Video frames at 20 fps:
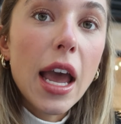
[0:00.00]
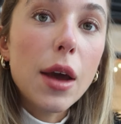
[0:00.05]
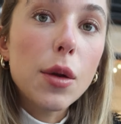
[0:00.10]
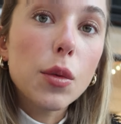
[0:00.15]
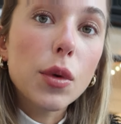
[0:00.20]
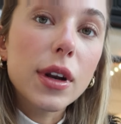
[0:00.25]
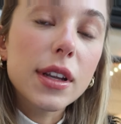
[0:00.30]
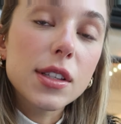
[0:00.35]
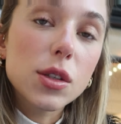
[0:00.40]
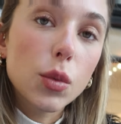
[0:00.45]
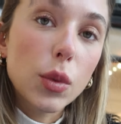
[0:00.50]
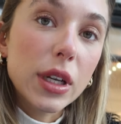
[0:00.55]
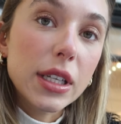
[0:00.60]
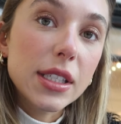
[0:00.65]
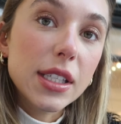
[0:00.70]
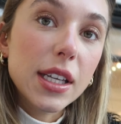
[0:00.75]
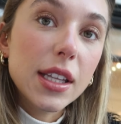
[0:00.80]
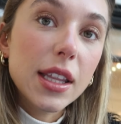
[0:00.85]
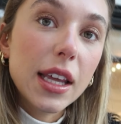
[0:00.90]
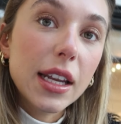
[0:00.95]
and when it's
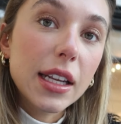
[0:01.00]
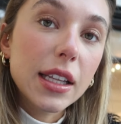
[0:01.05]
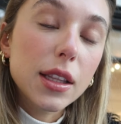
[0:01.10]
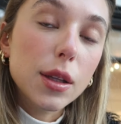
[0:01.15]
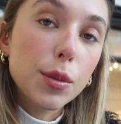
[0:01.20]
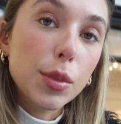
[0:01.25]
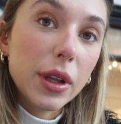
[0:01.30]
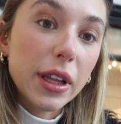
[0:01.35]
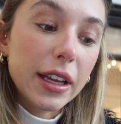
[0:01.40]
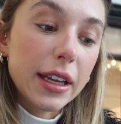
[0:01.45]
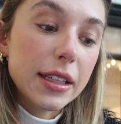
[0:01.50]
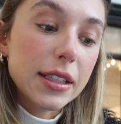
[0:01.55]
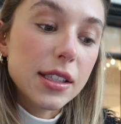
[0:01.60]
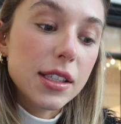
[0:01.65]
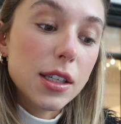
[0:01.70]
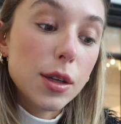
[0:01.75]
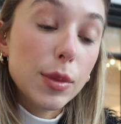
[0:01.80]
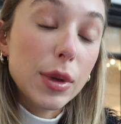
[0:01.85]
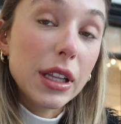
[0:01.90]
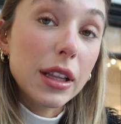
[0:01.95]
windy, they need the
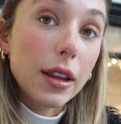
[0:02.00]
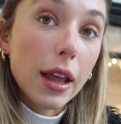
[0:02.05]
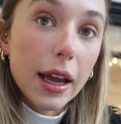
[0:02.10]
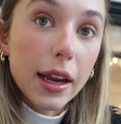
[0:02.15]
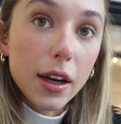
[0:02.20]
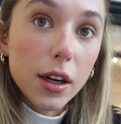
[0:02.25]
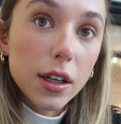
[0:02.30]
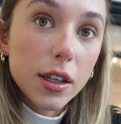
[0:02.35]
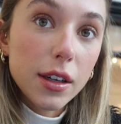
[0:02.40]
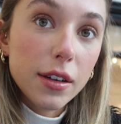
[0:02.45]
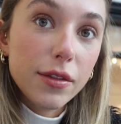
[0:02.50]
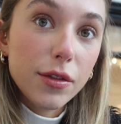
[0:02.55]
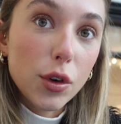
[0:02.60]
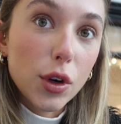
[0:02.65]
planes to be lighter